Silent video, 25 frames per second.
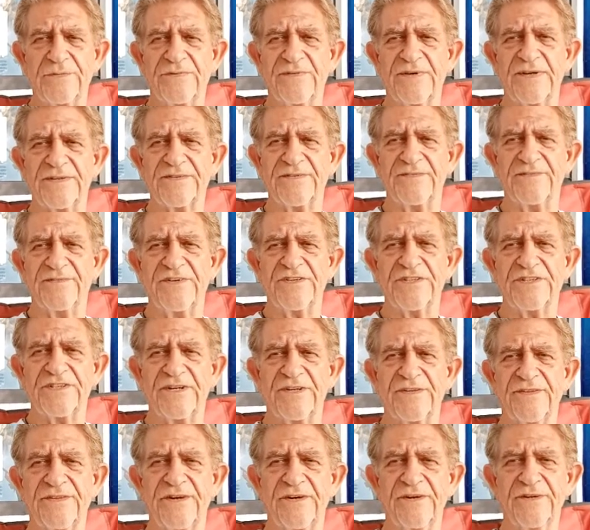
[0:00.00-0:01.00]
We've got some fish
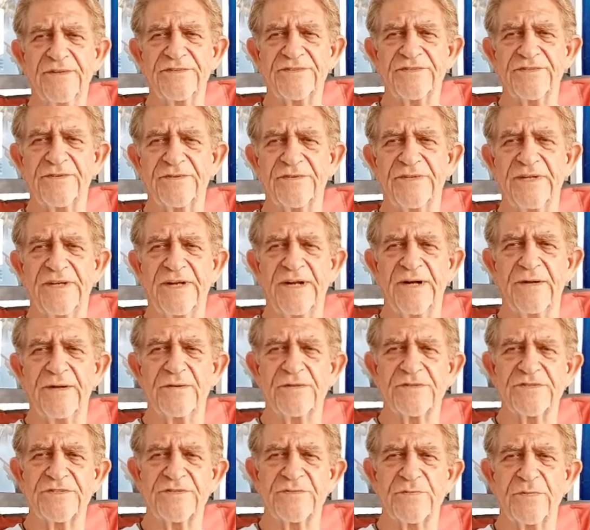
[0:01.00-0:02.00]
out there, so 10
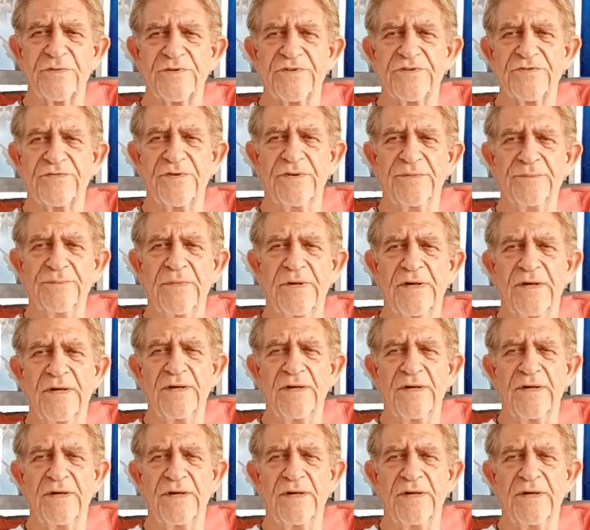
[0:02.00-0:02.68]
hours is worth the trip.